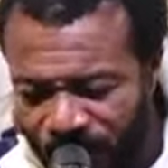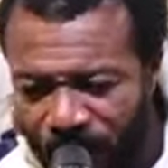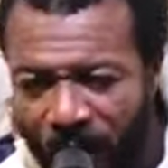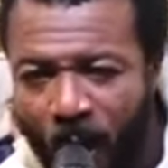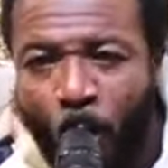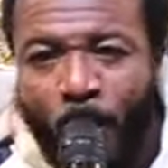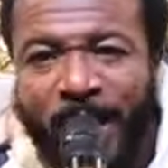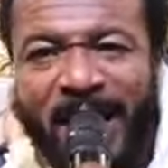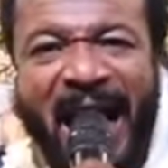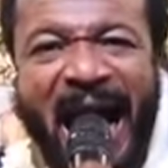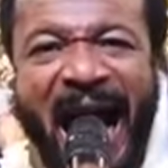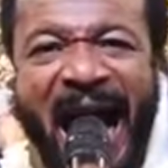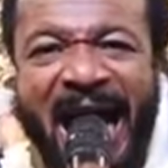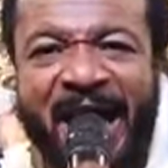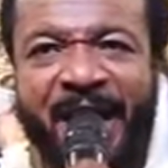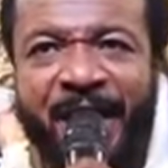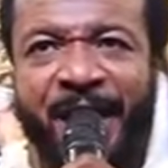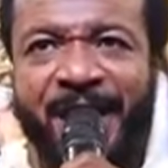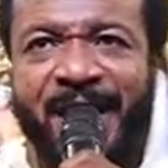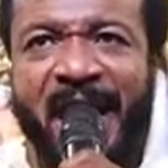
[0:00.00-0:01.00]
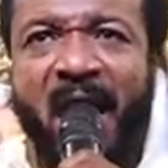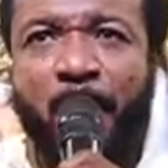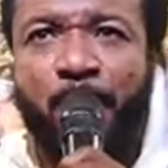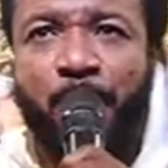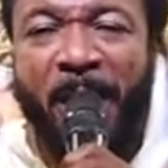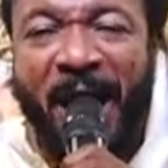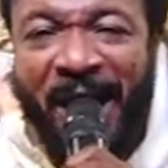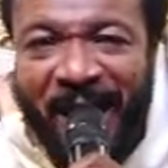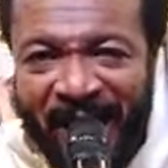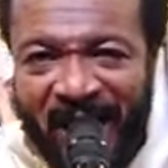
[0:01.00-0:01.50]
For we are in a
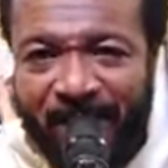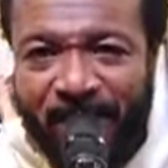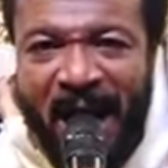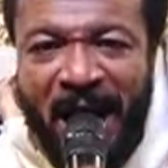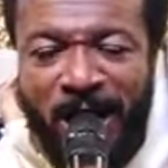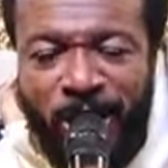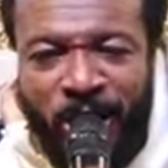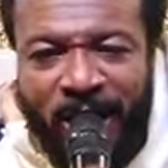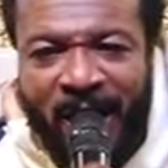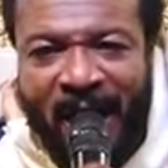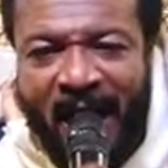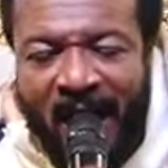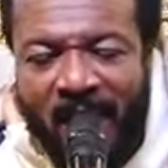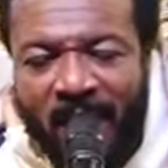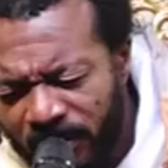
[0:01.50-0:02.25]
pilgrimage here.